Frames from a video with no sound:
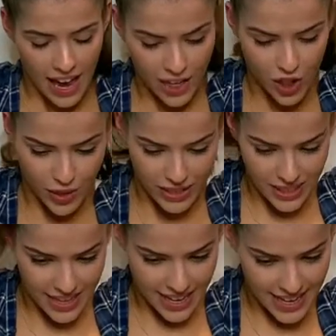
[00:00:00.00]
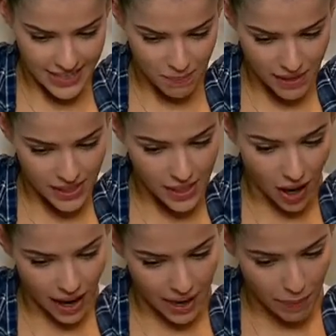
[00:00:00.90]
As you can see, it is a bit
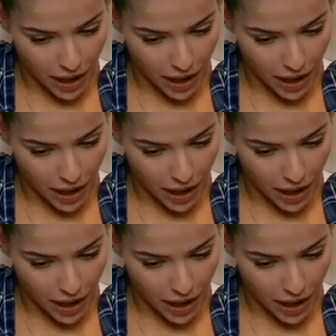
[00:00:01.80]
tight,